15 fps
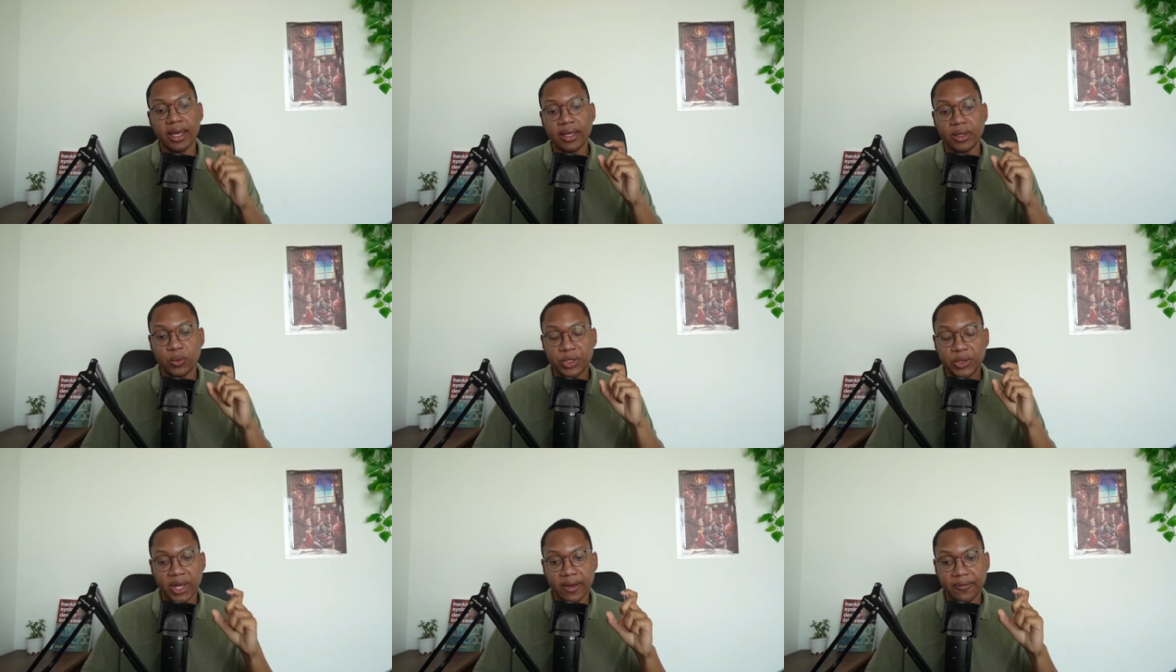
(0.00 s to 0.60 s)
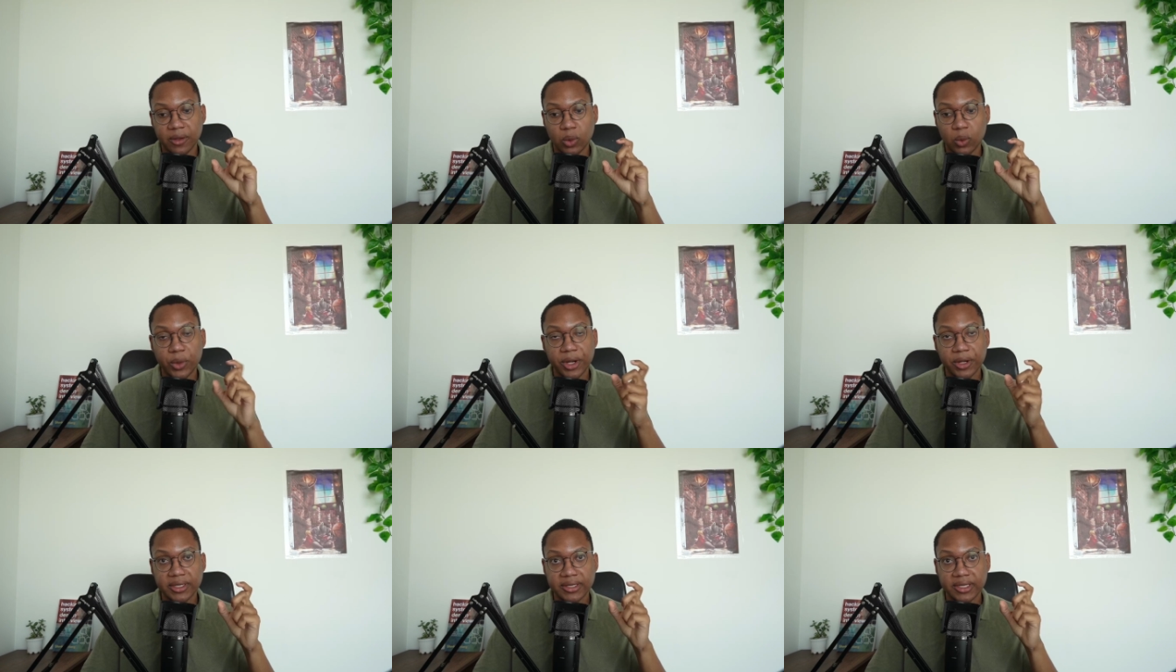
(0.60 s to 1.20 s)
And then when you have
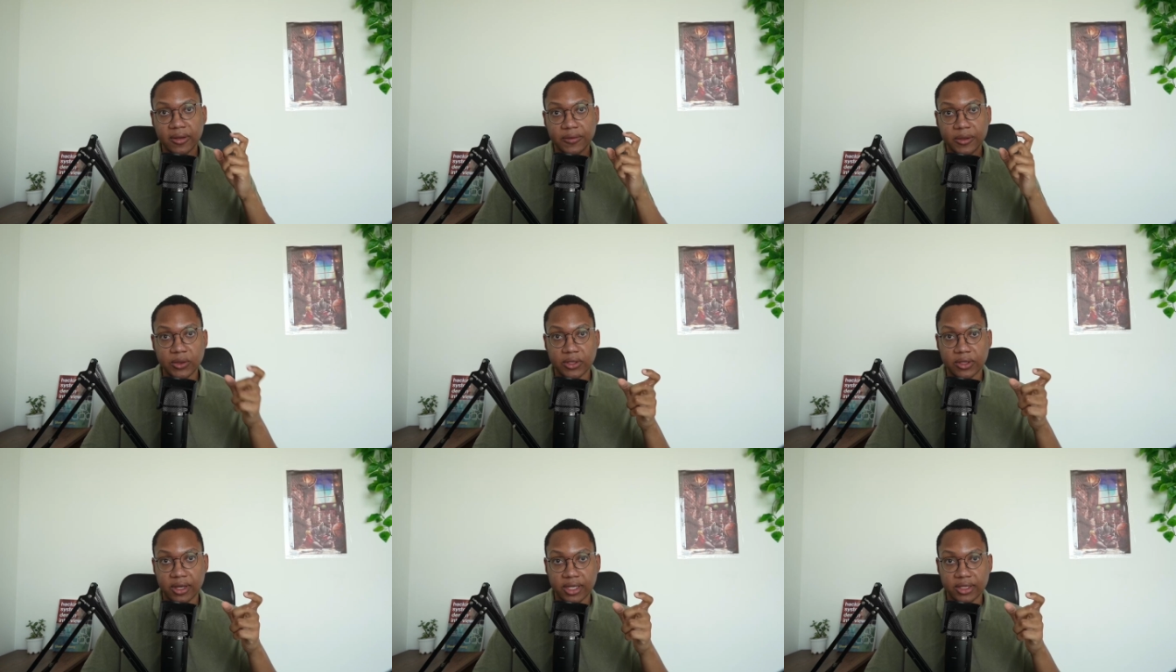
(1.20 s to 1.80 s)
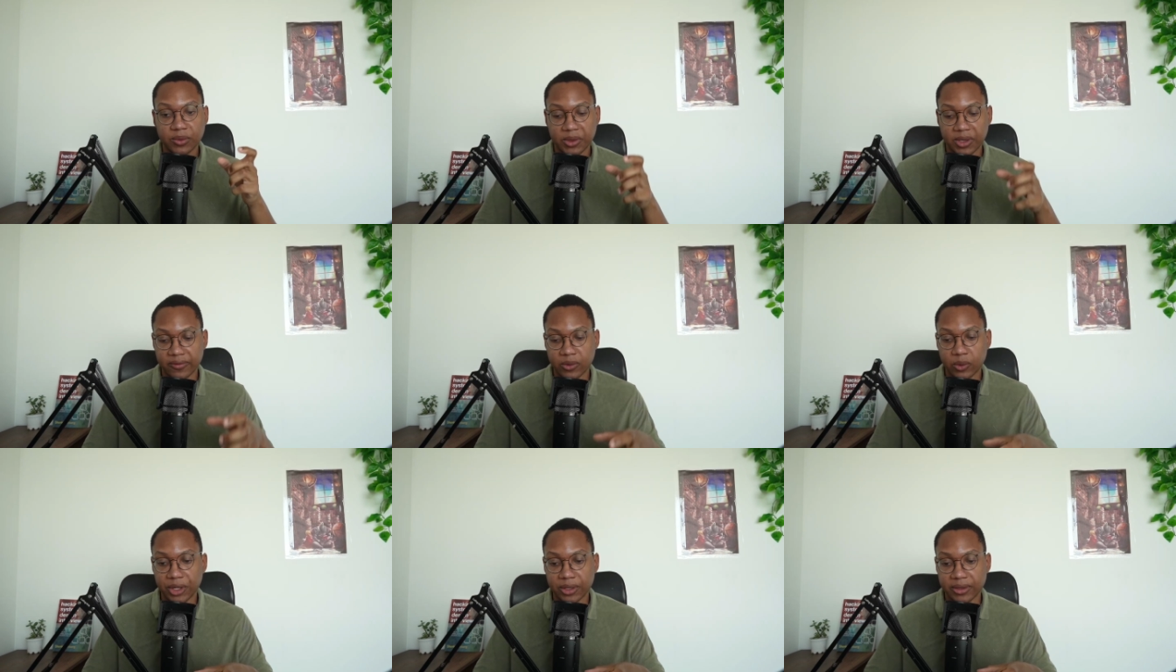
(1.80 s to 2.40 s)
awareness of those thoughts, when you
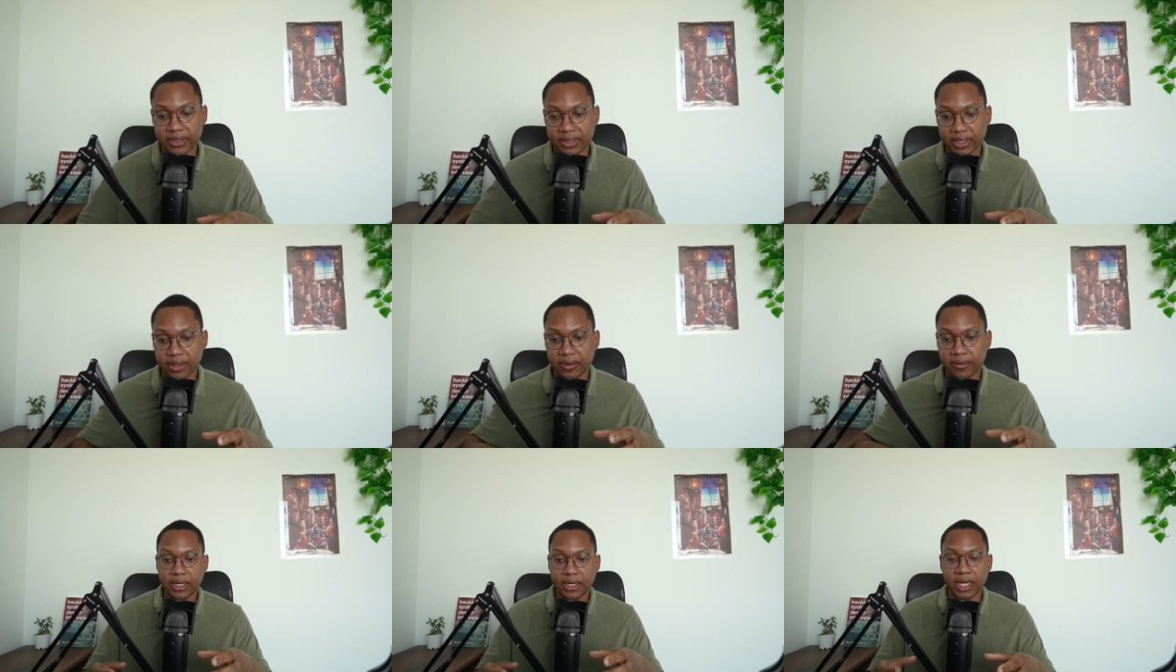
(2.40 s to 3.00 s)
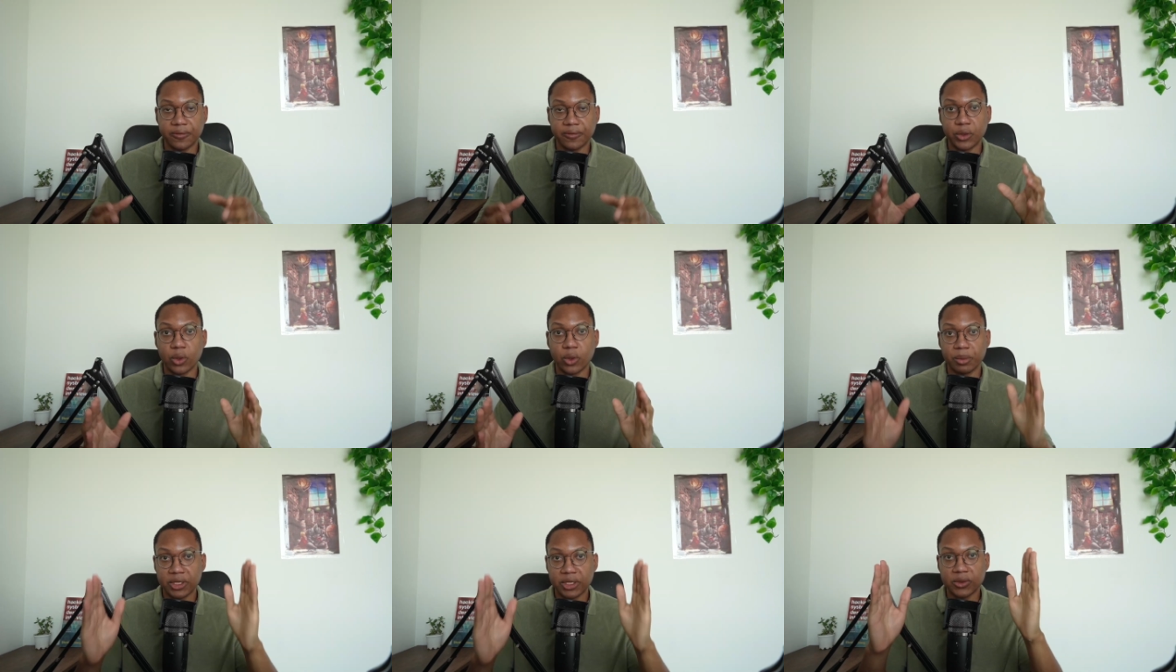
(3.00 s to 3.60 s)
have awareness of kind of
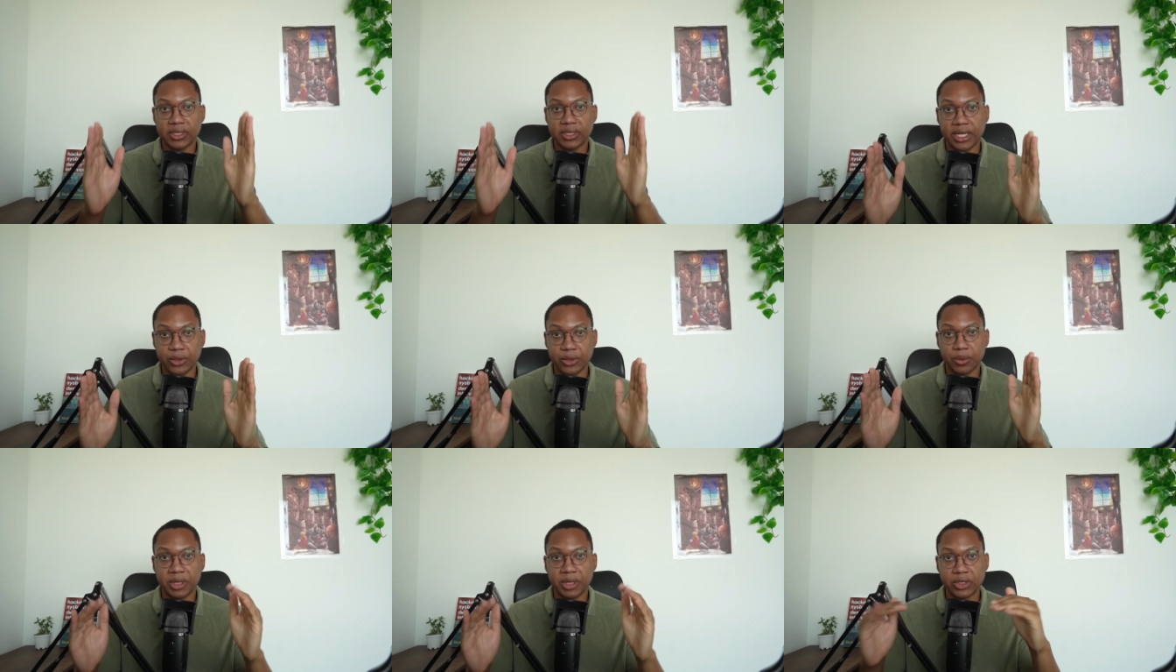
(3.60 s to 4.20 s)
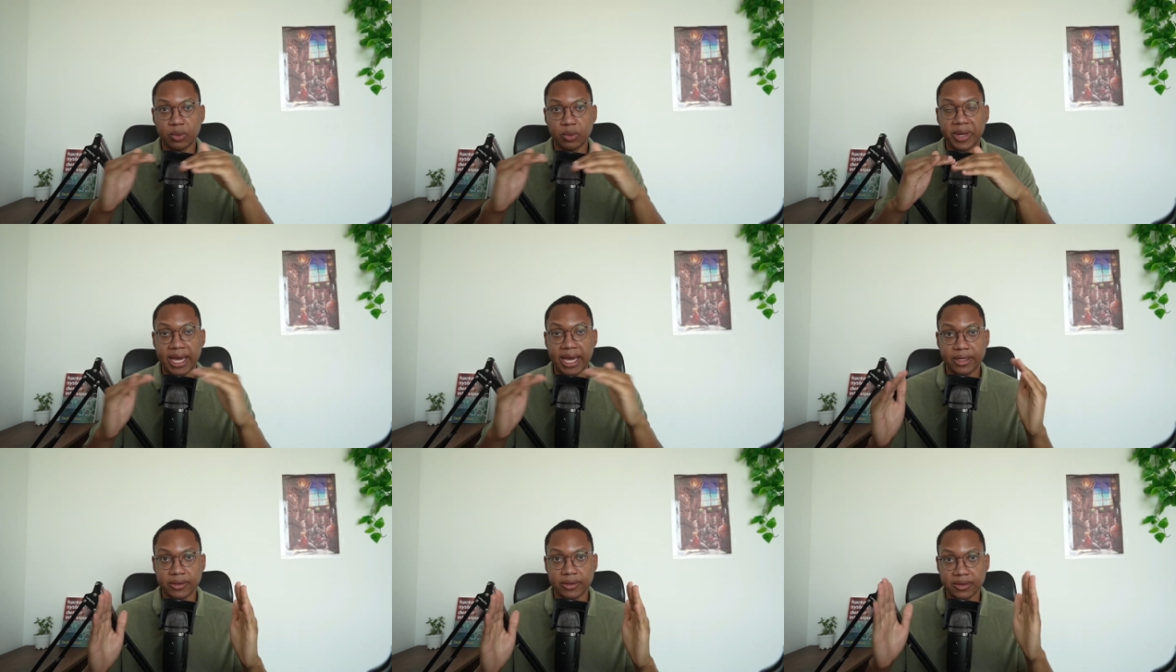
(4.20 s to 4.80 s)
your mental state and your mental
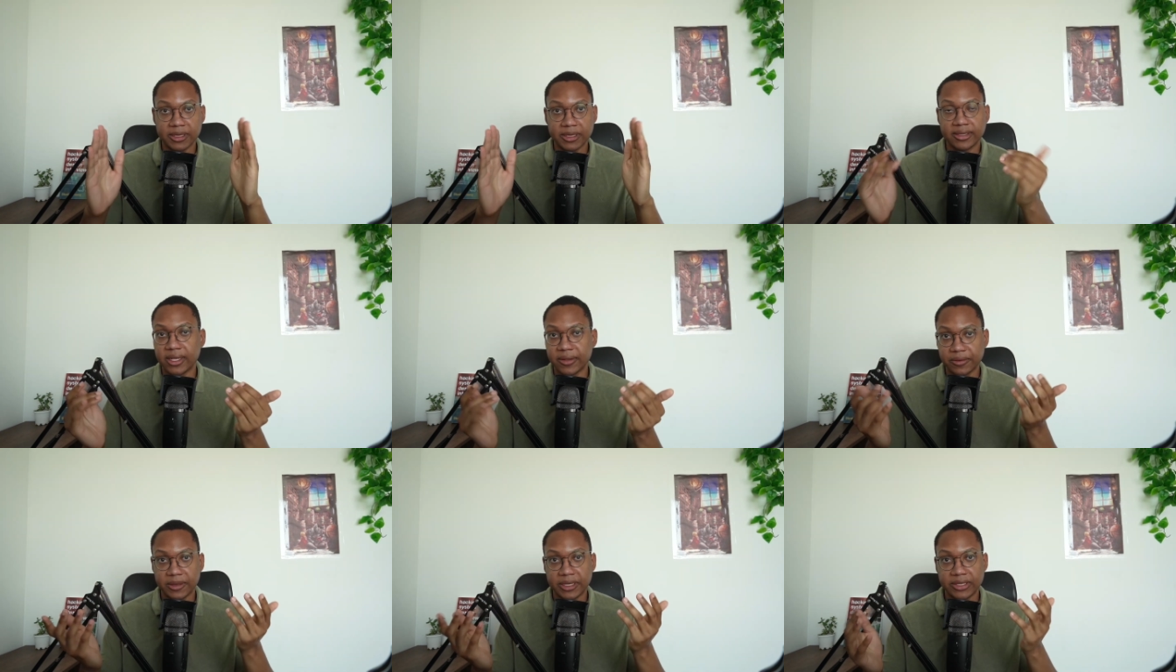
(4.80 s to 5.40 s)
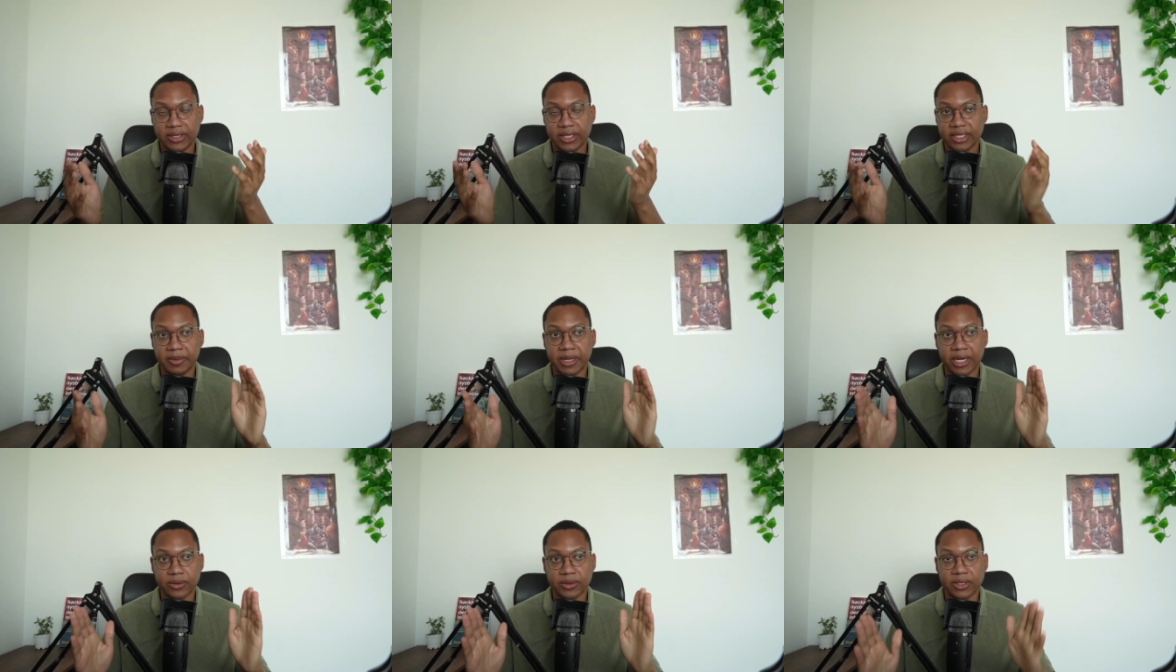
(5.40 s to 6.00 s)
patterns, because everybody just has
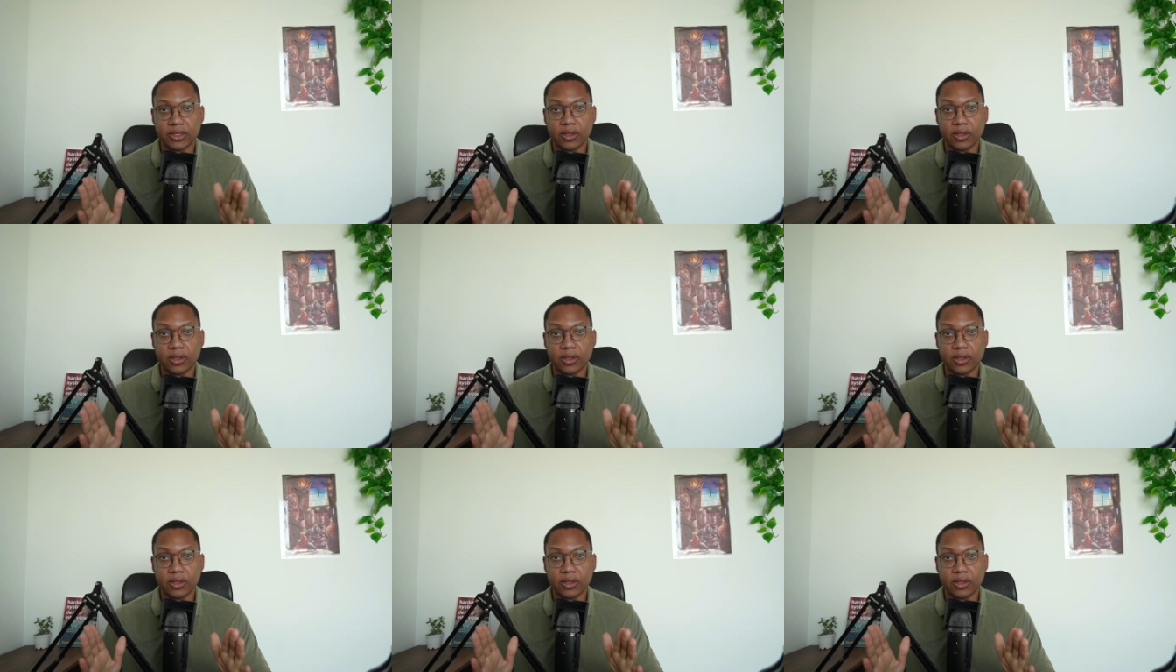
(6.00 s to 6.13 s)
patterns.